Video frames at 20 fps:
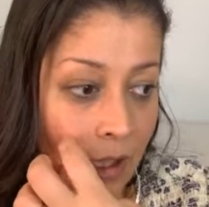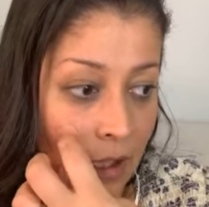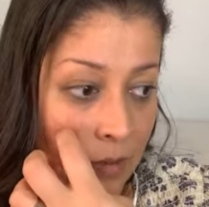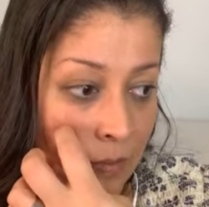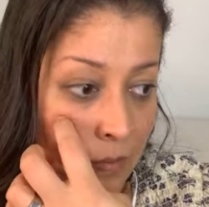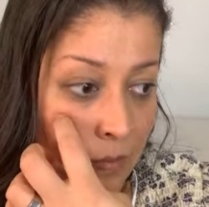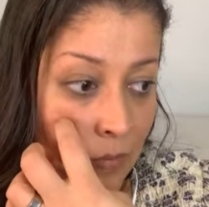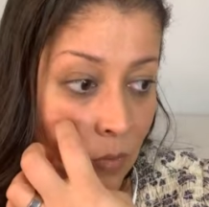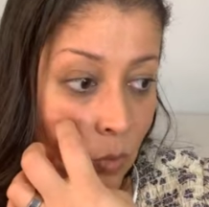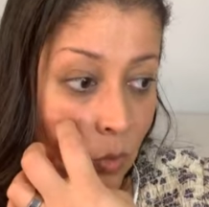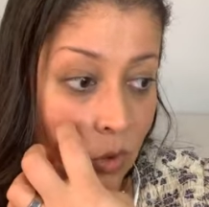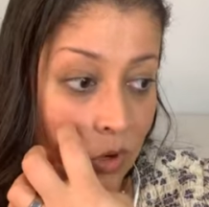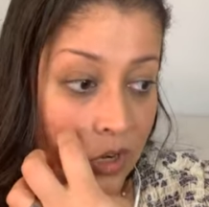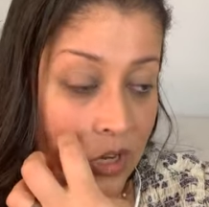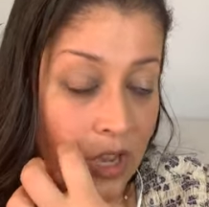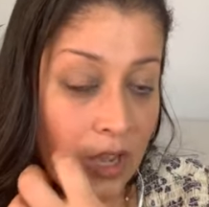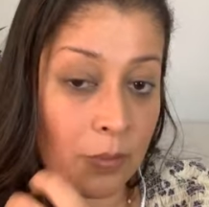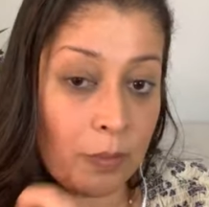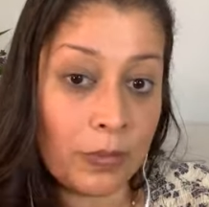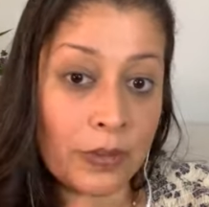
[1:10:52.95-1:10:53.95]
Um,
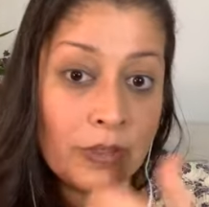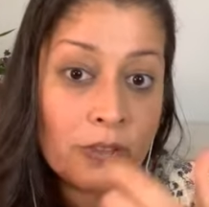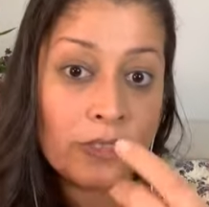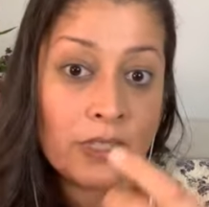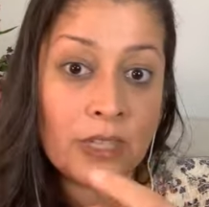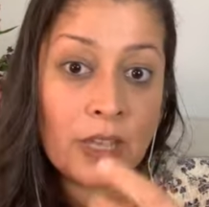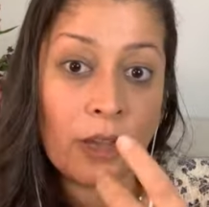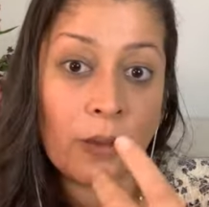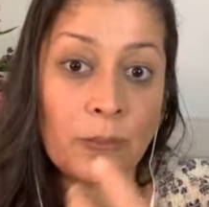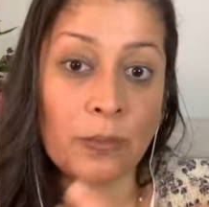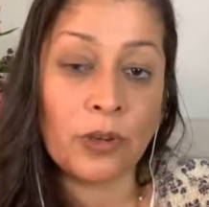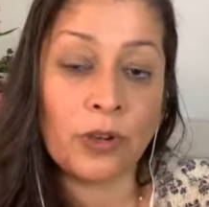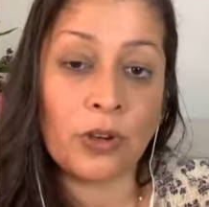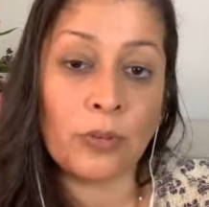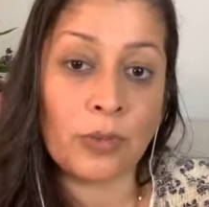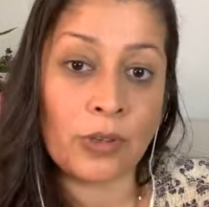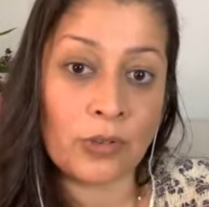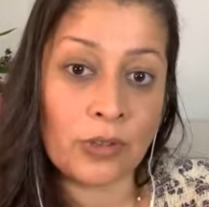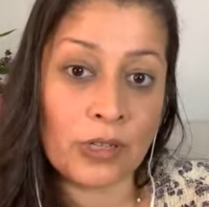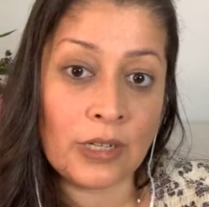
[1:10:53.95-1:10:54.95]
work on building up
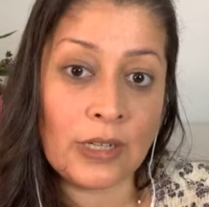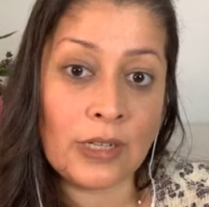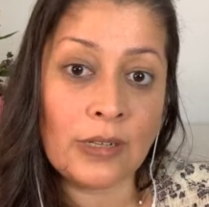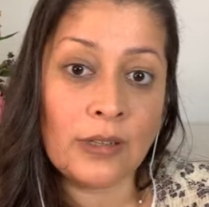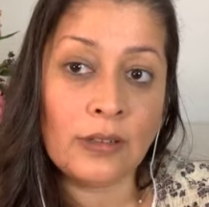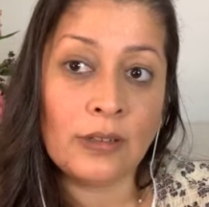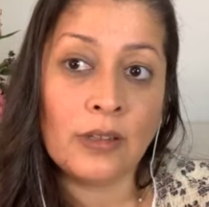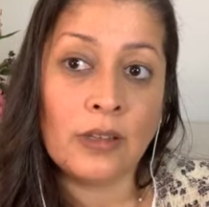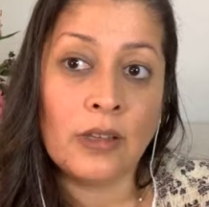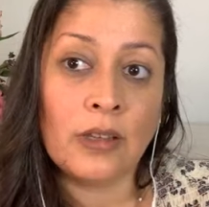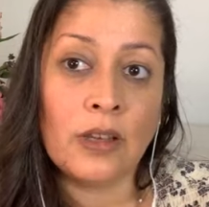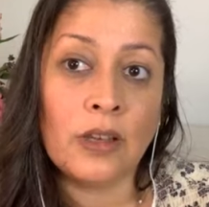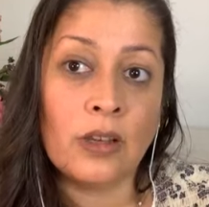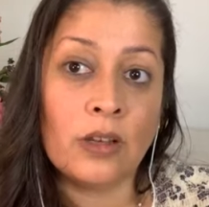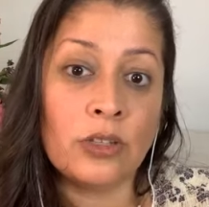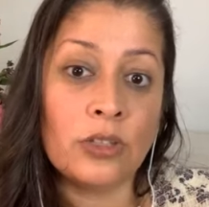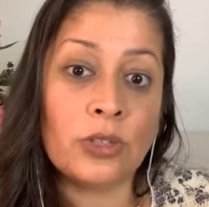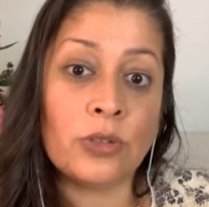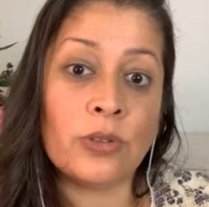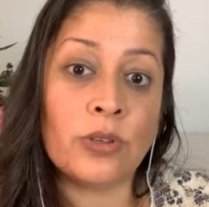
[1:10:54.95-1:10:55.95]
your immunity.
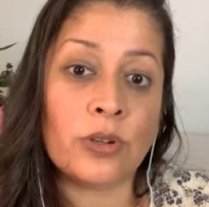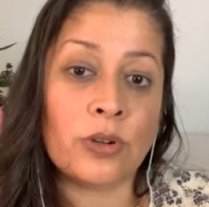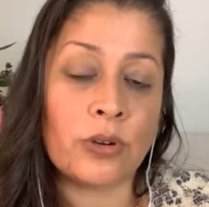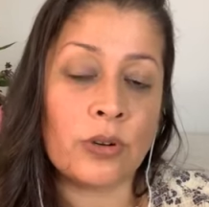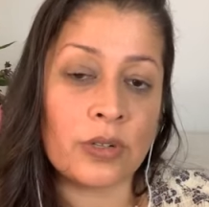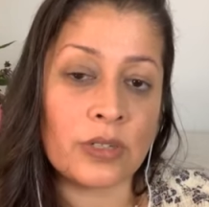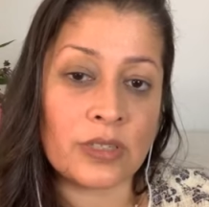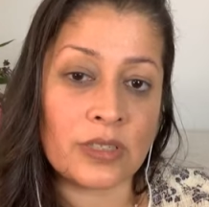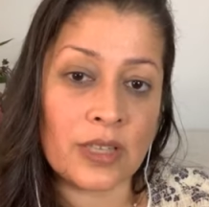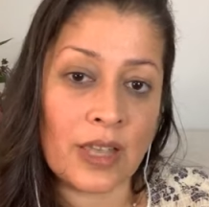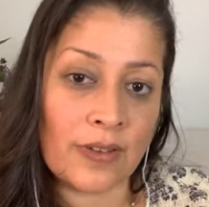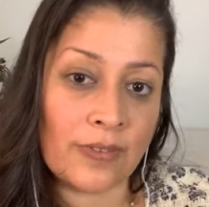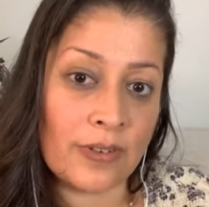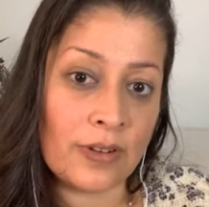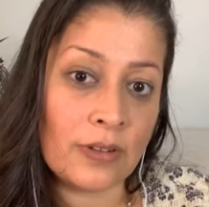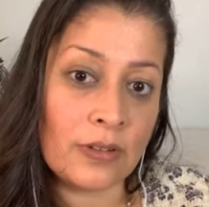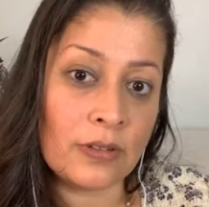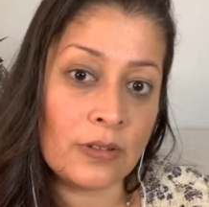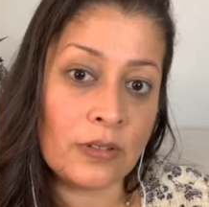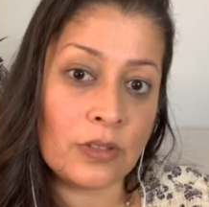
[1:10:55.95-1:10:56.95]
Do the core
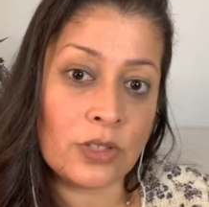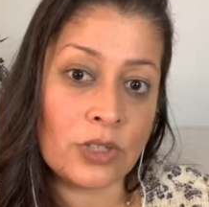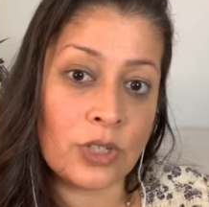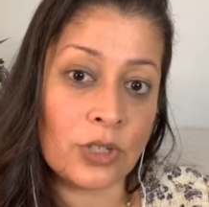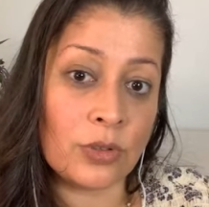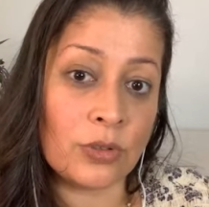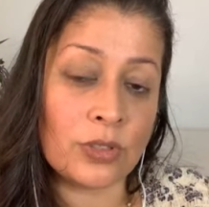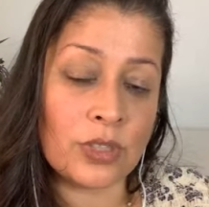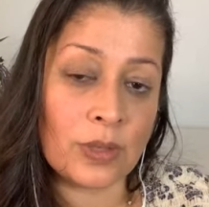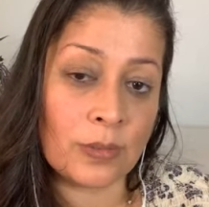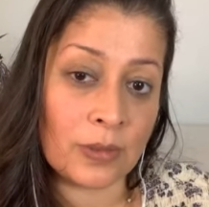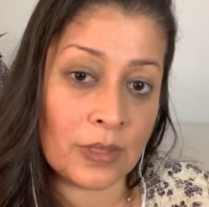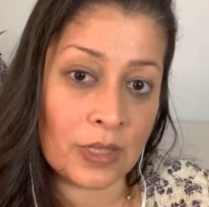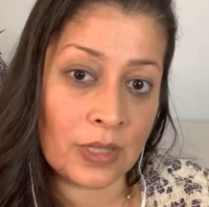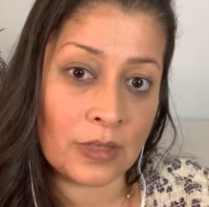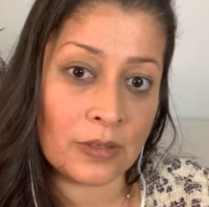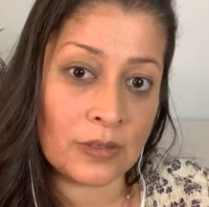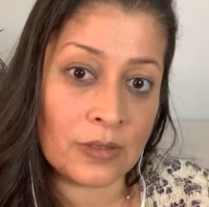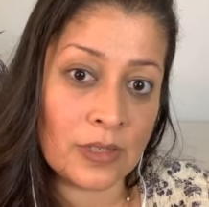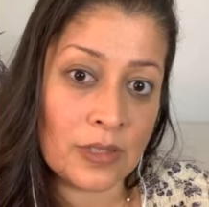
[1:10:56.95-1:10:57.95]
seven. Do
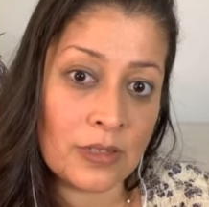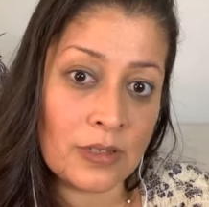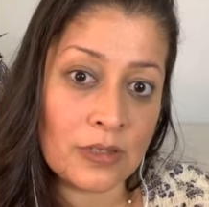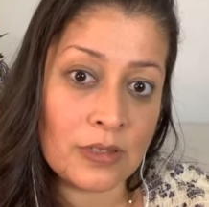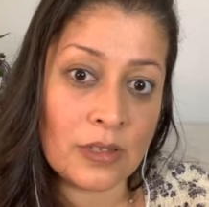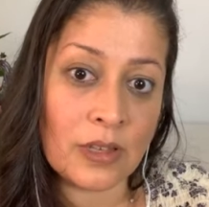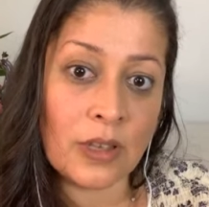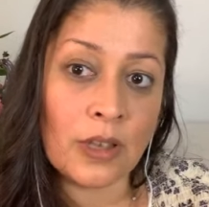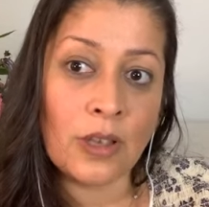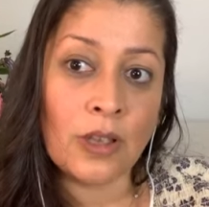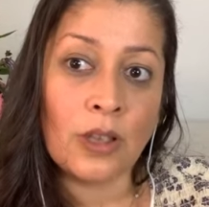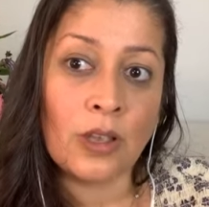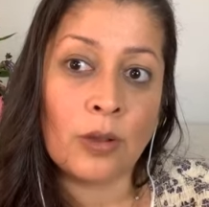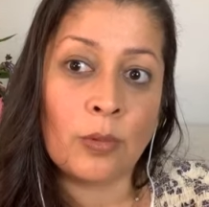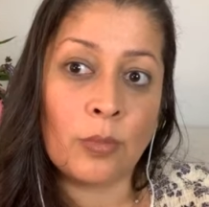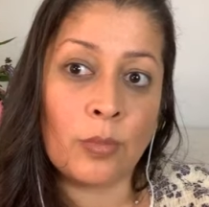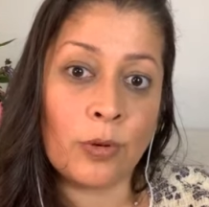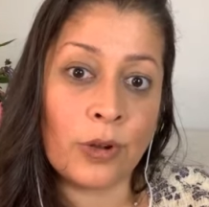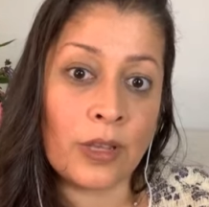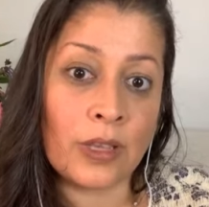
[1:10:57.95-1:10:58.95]
some cleanses.
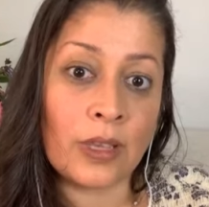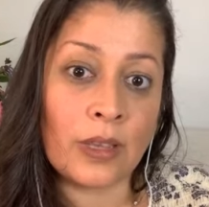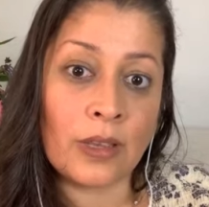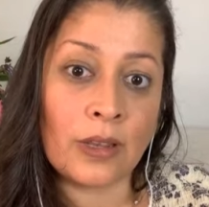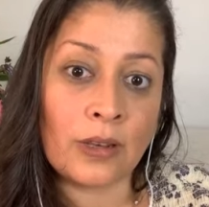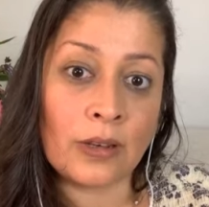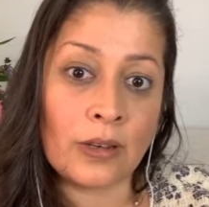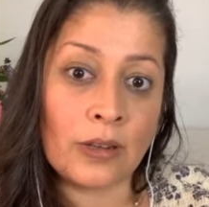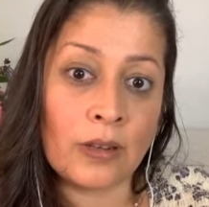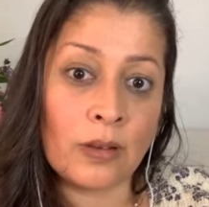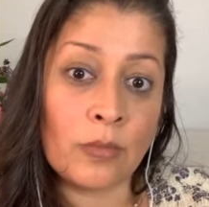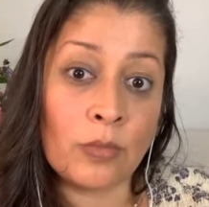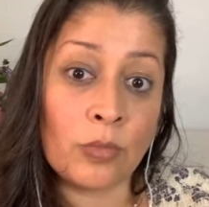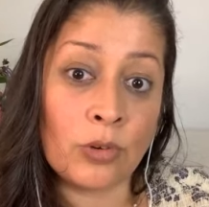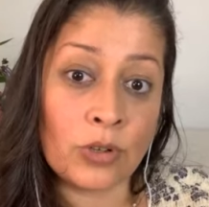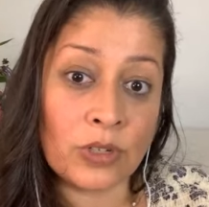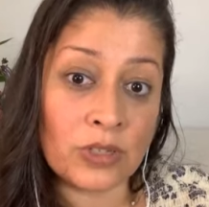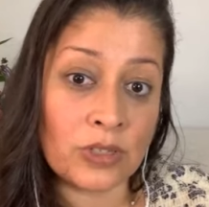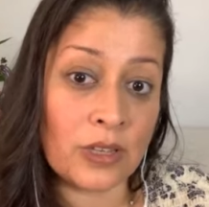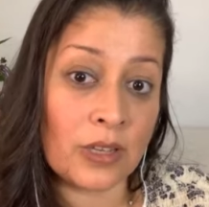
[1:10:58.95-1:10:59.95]
Bring in
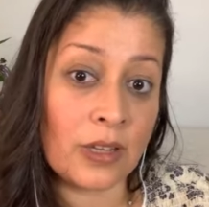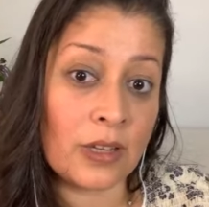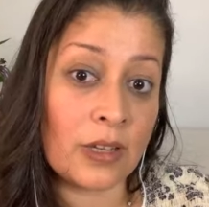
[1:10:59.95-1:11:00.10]
more